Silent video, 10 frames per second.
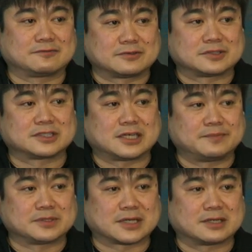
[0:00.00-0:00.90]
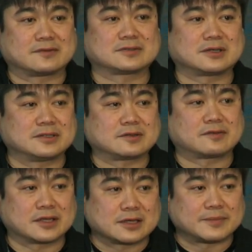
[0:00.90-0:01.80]
first step in kind of starting to
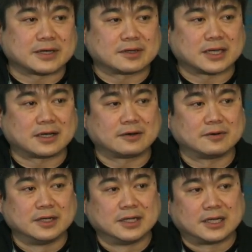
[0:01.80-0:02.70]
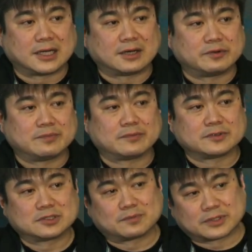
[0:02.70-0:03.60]
think about how uh, we
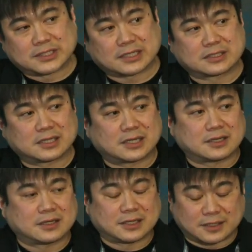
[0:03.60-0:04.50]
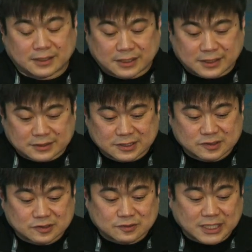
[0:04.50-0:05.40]
should protect uh, uh,
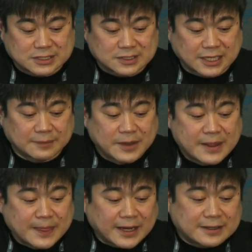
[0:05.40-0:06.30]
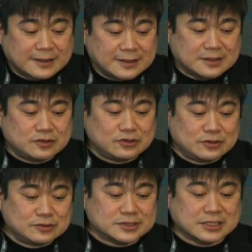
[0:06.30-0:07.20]
citizens' rights. Um, I think the
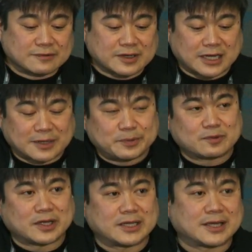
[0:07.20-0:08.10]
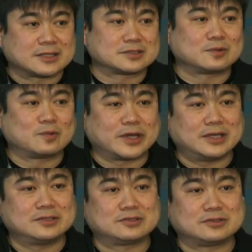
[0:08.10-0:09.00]
use of copyright as a
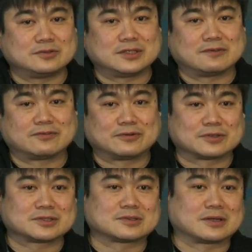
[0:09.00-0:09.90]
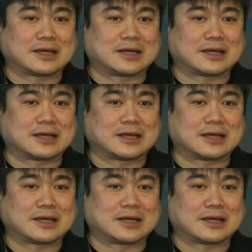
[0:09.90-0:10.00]
way to enforce